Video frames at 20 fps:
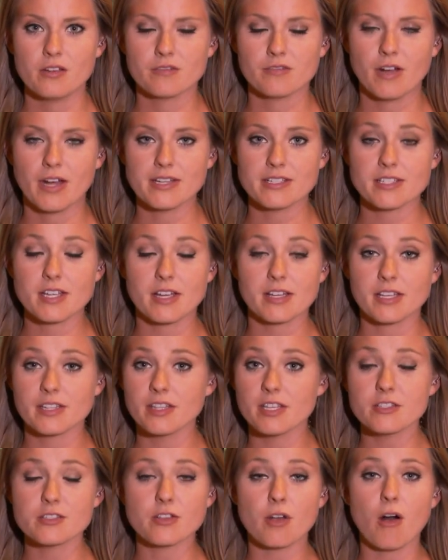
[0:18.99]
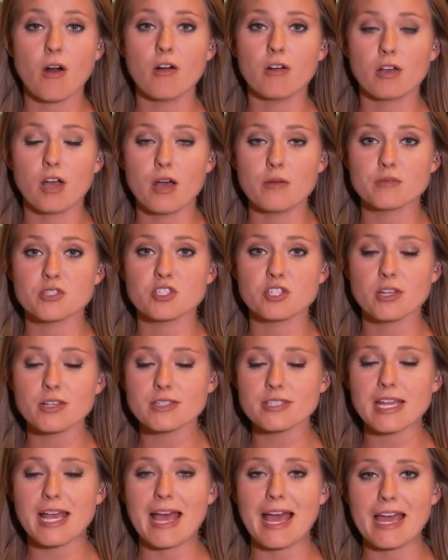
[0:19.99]
Right, Doug, and this all comes
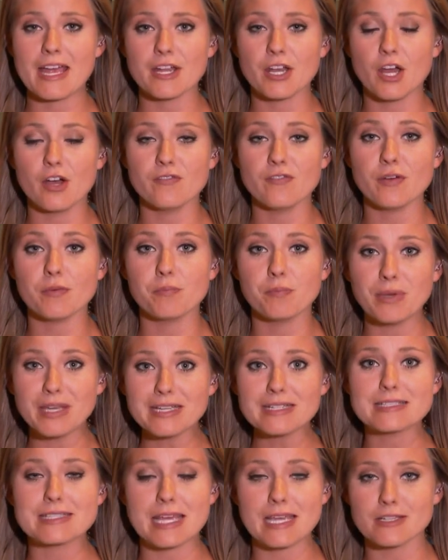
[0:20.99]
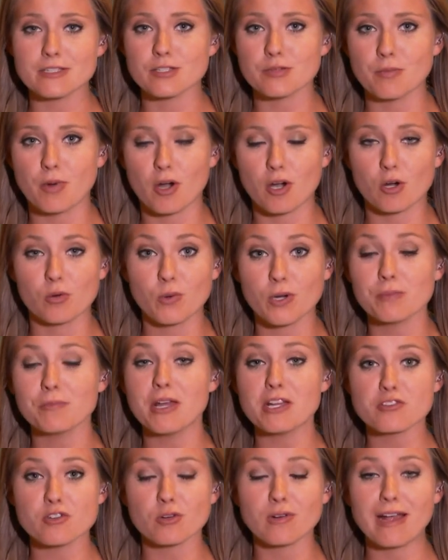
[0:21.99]
just ahead of a big day tomorrow where
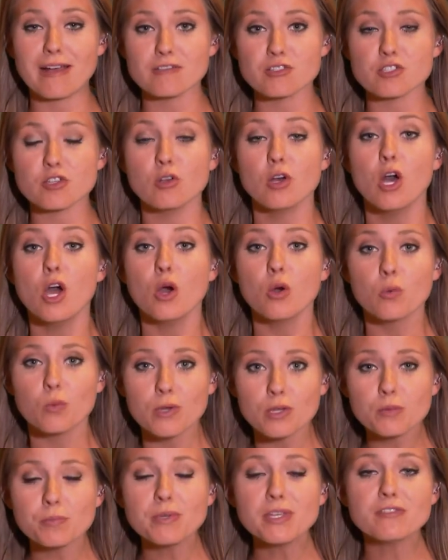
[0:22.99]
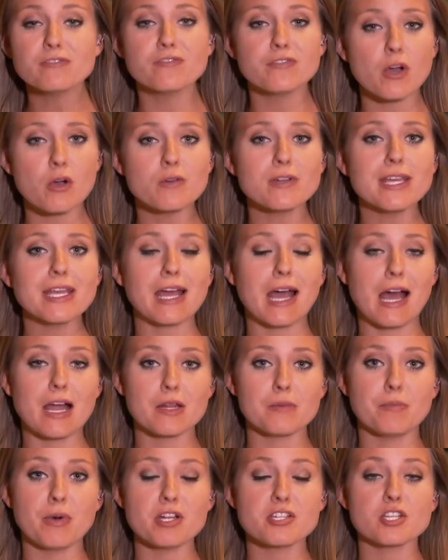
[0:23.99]
Metro Council will be voting on
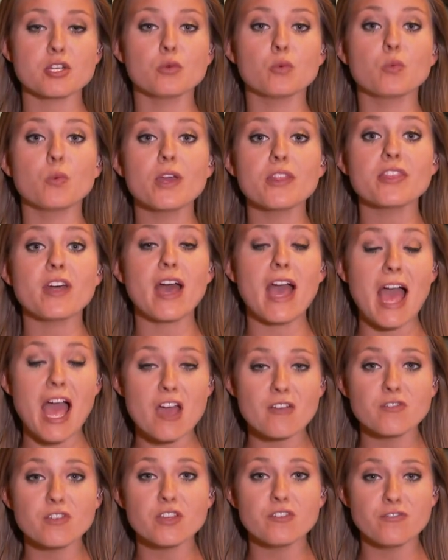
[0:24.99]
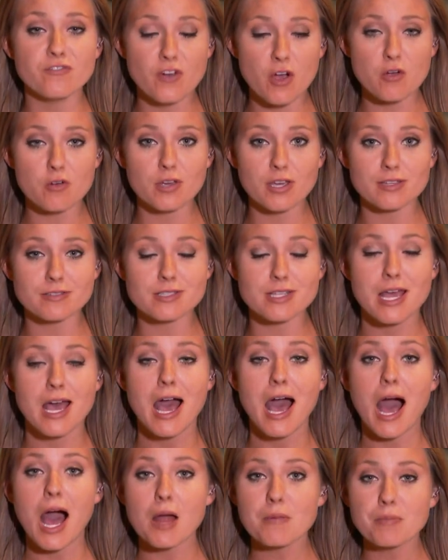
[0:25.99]
a budget with a heavy focus
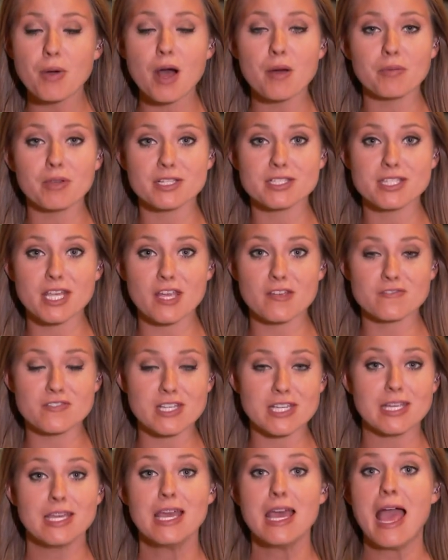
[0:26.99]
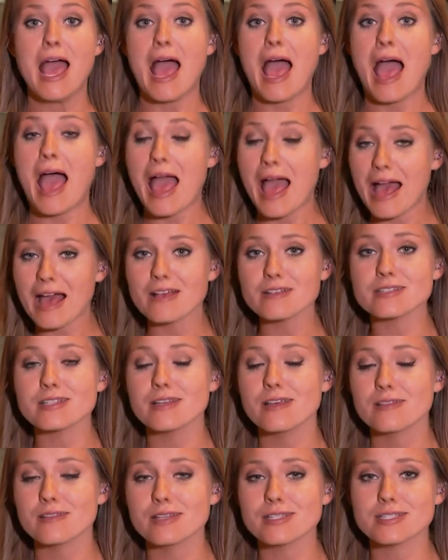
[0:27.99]
on public safety as
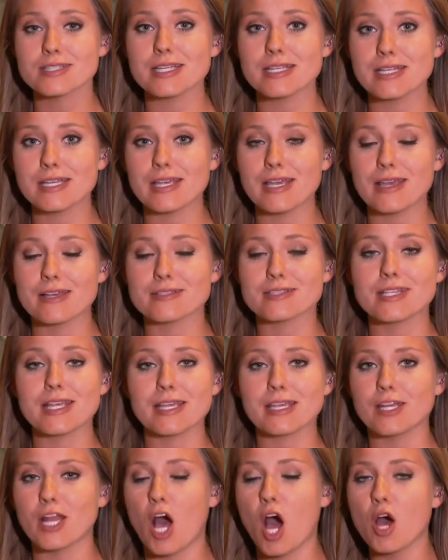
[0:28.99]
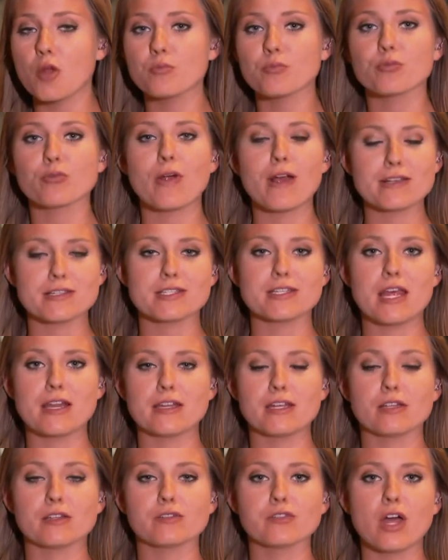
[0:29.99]
the city is seeing an
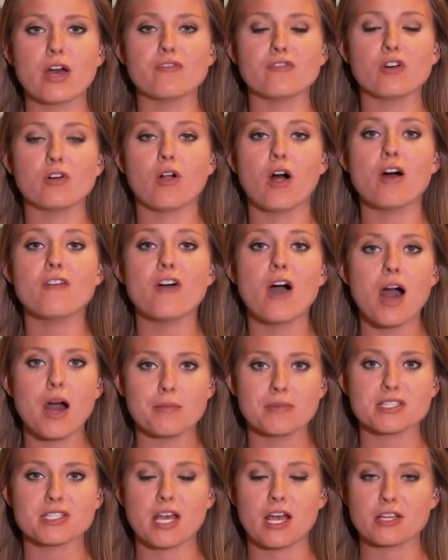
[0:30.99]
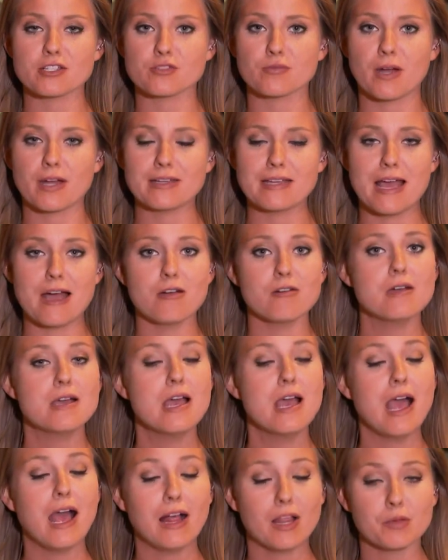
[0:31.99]
unprecedented level of homicides right now.
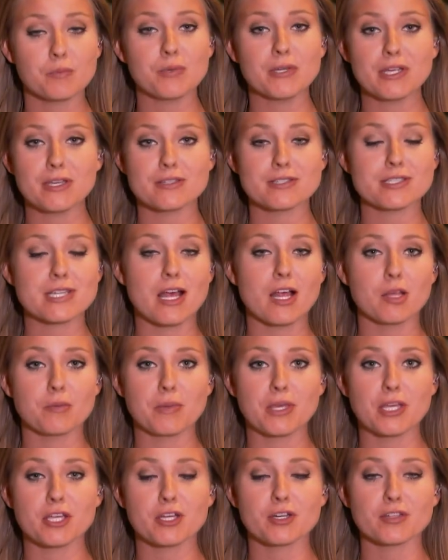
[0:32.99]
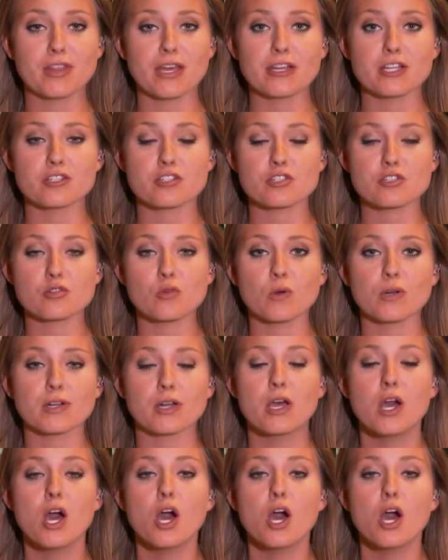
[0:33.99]
LMPD is telling me here that it's short